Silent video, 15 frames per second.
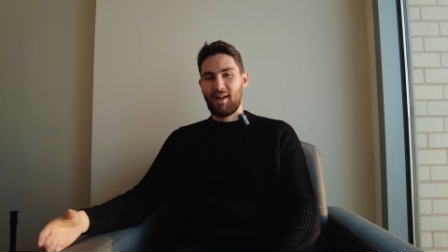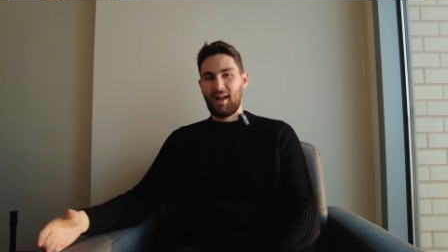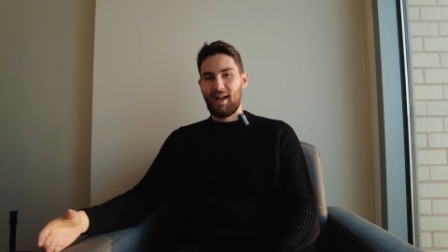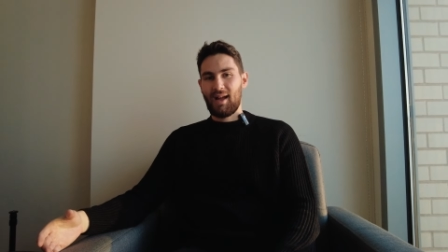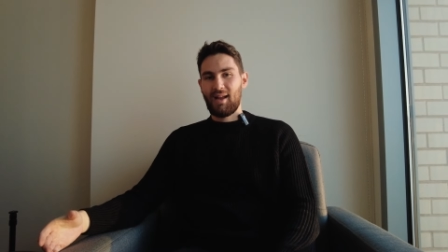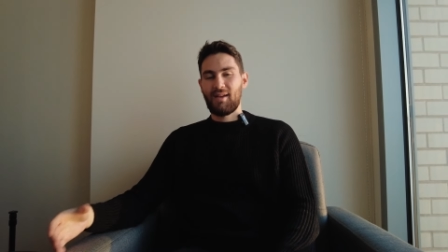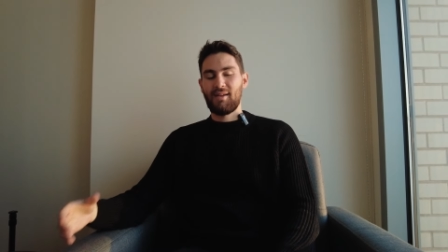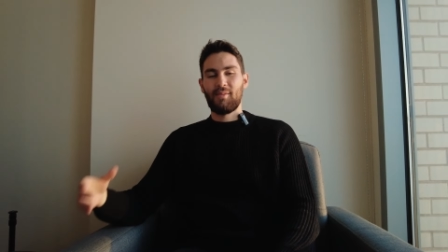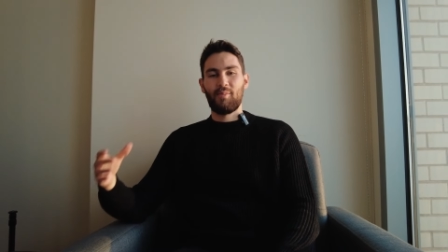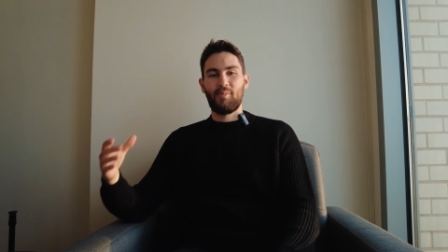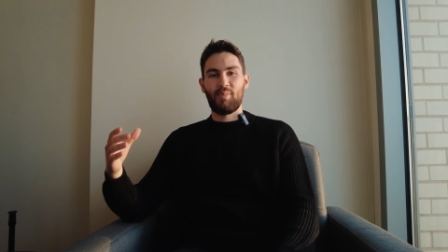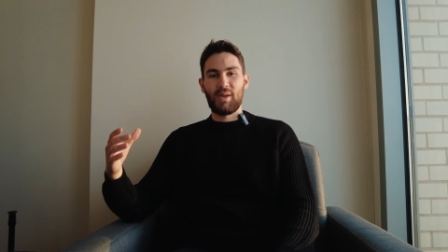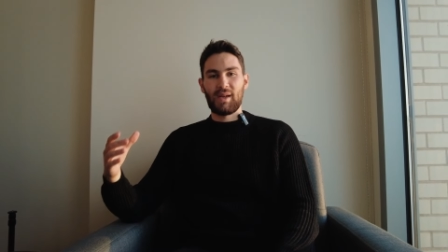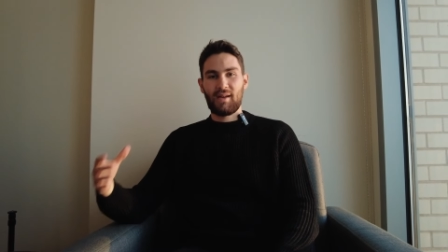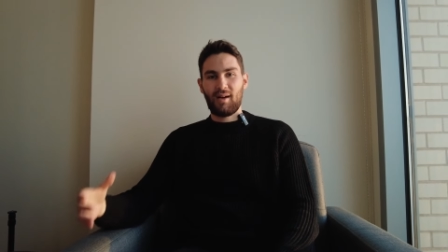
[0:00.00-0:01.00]
and
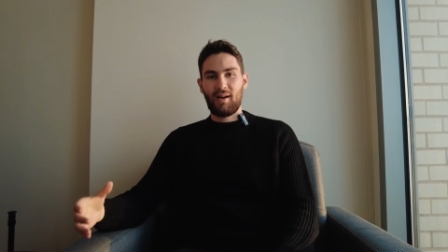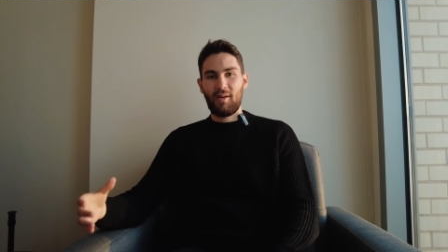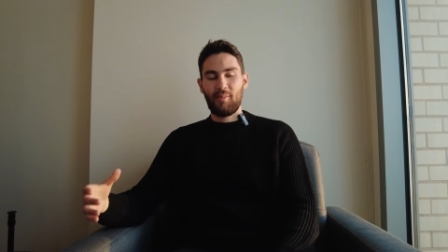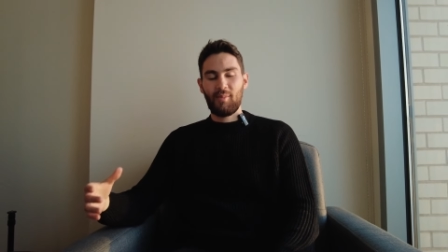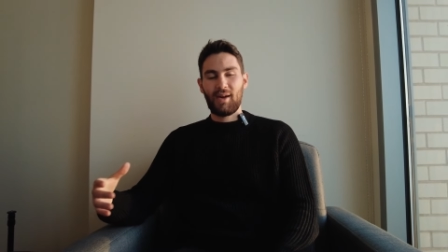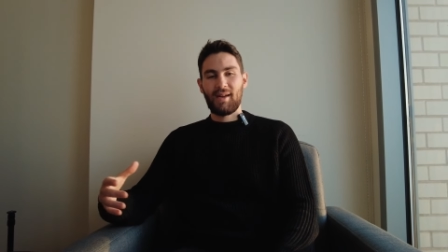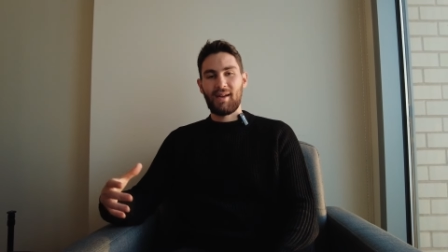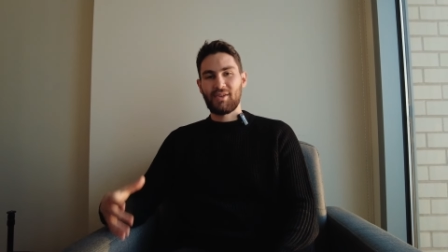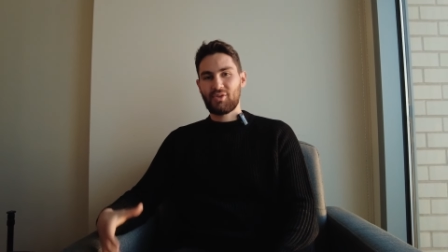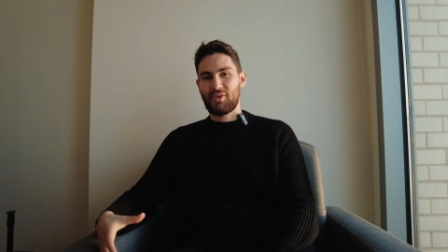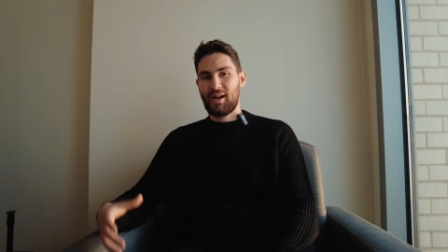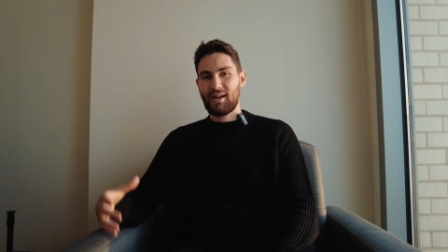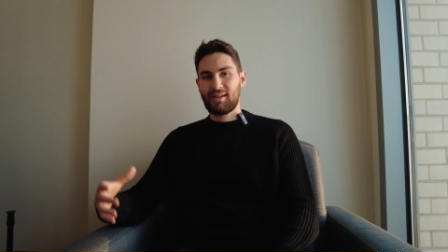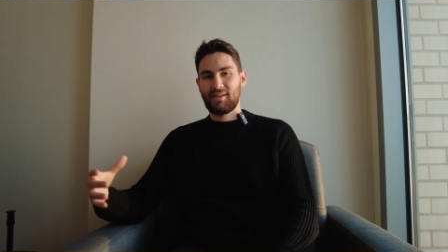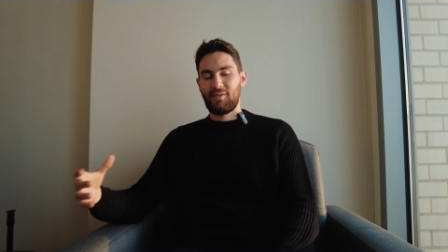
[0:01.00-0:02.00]
become an
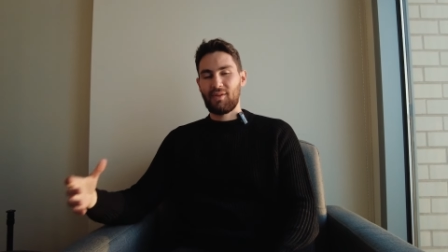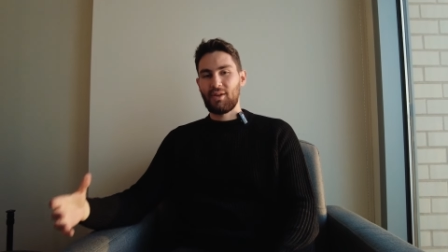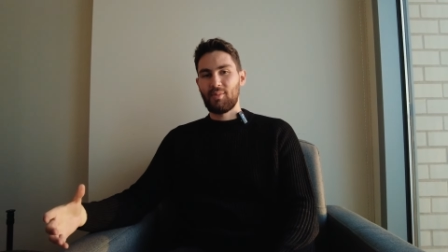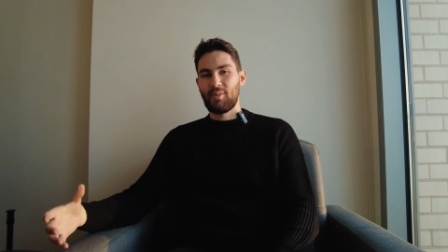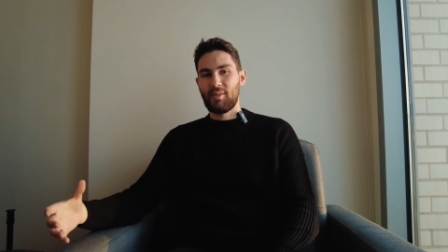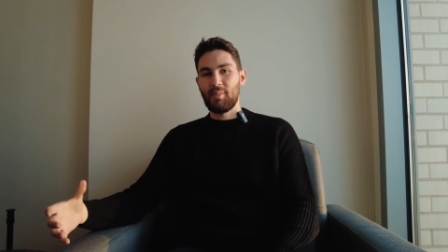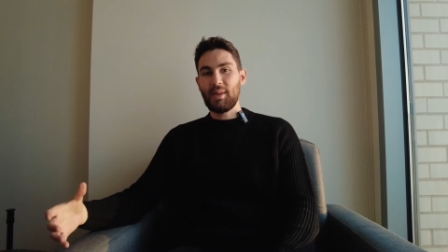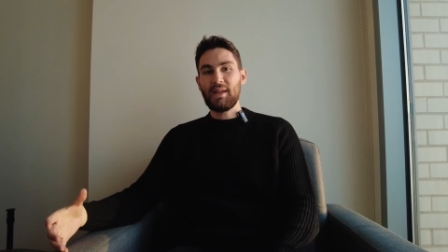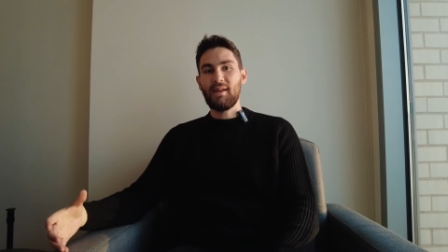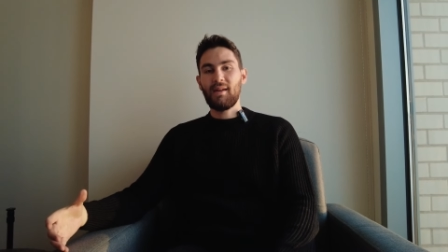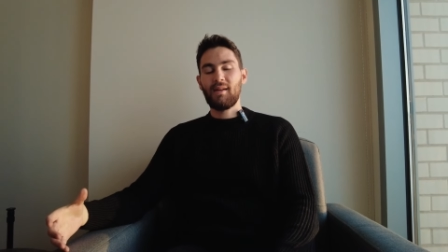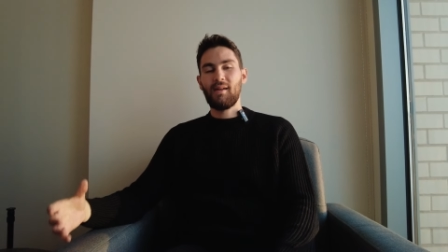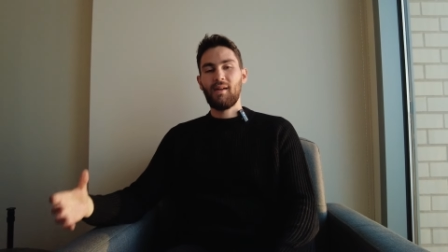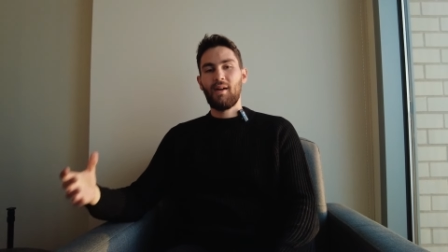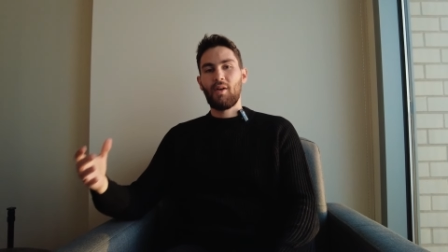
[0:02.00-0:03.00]
attractive human
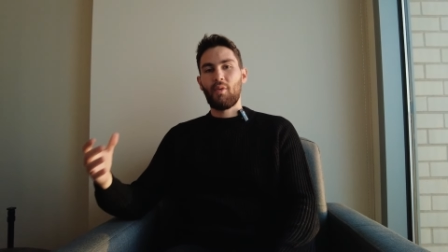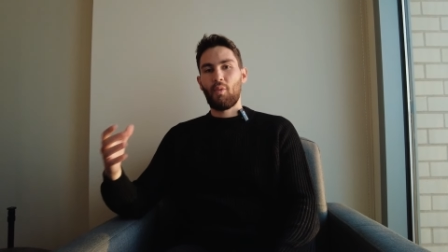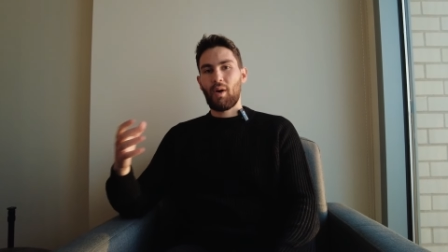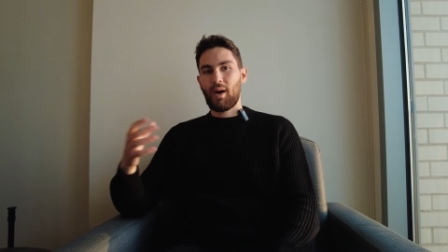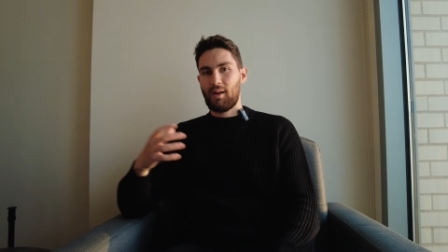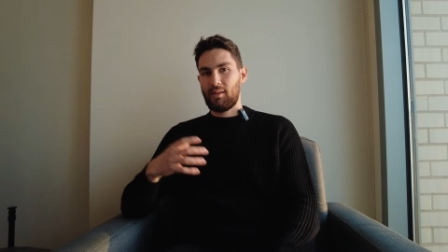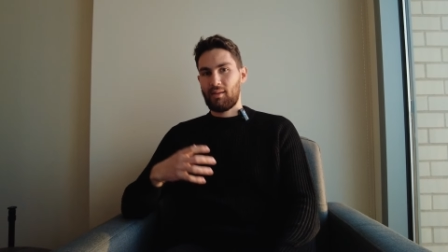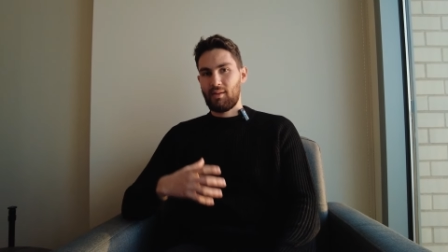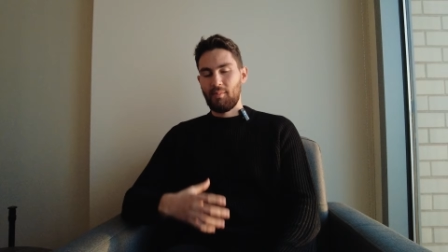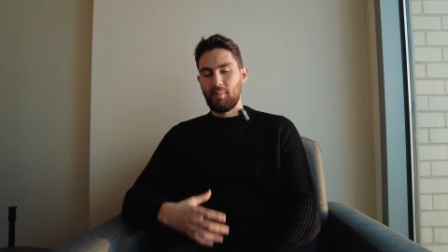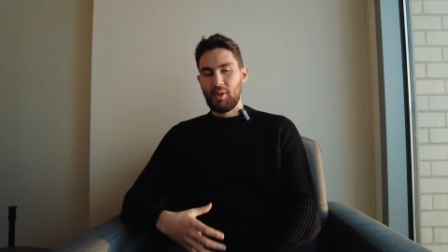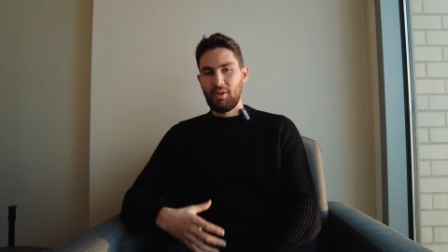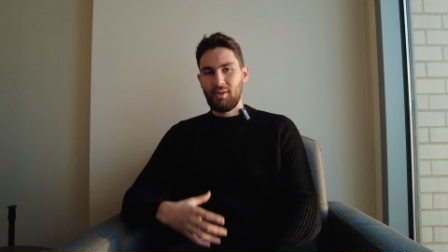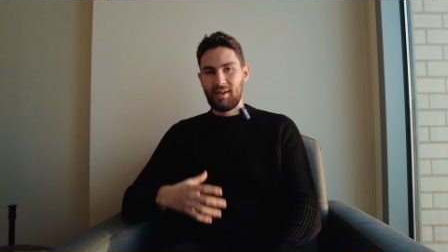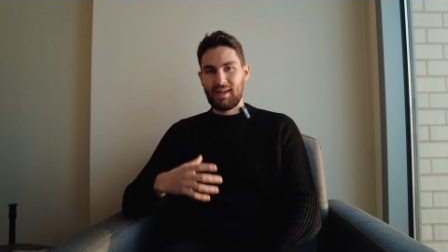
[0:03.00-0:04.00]
being while
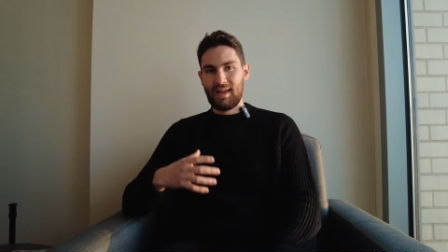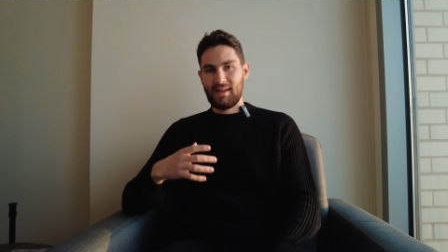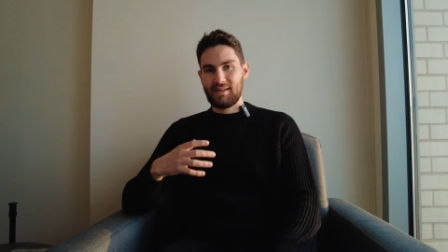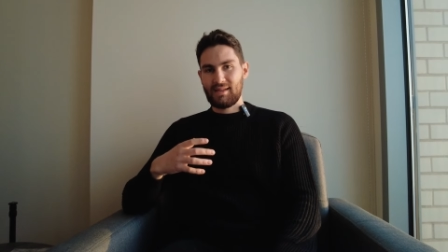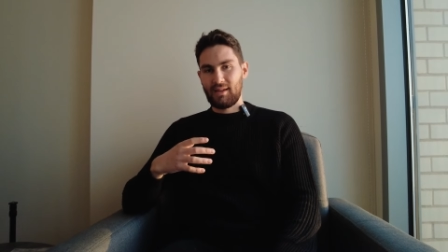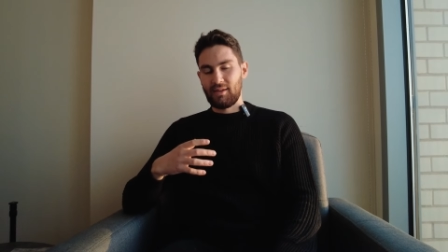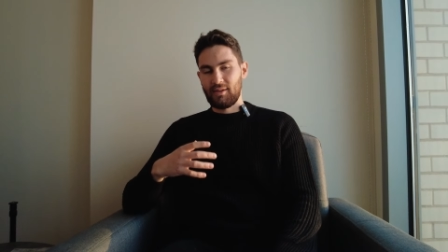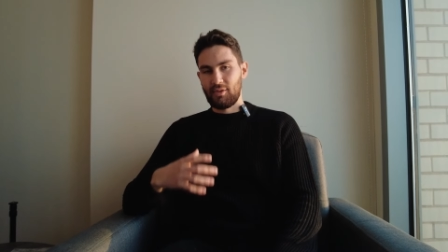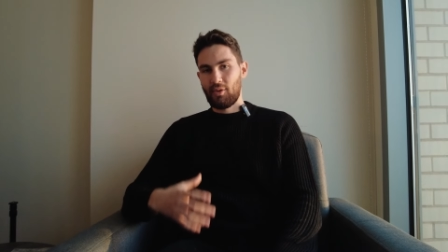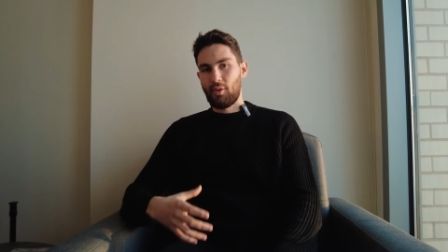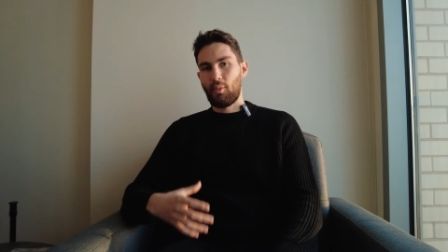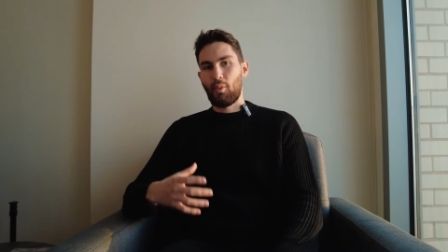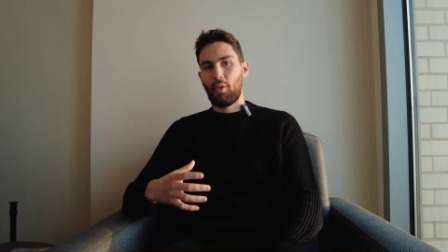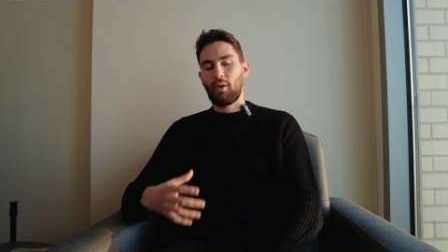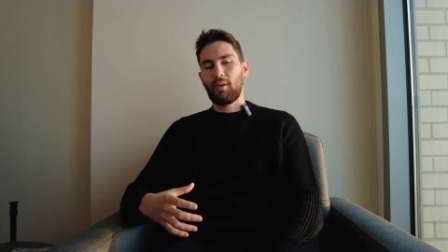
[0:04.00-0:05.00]
communicating
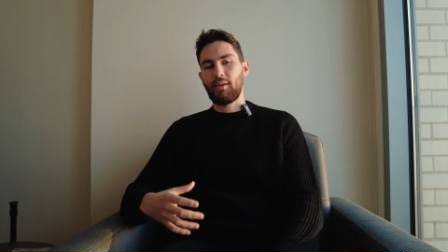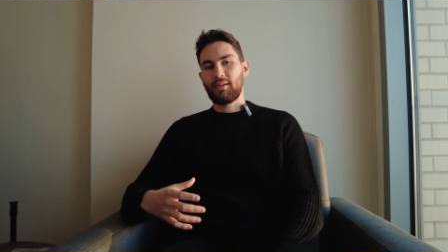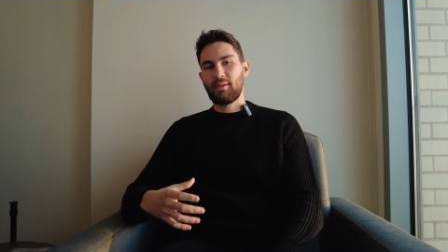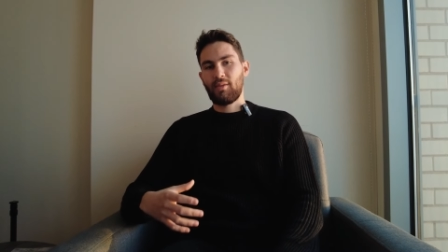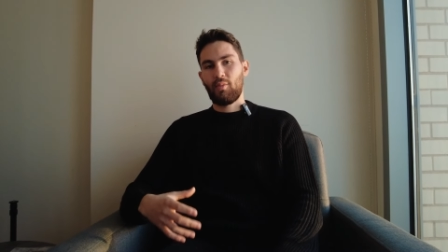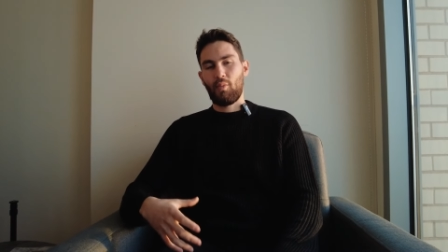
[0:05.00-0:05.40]
your world.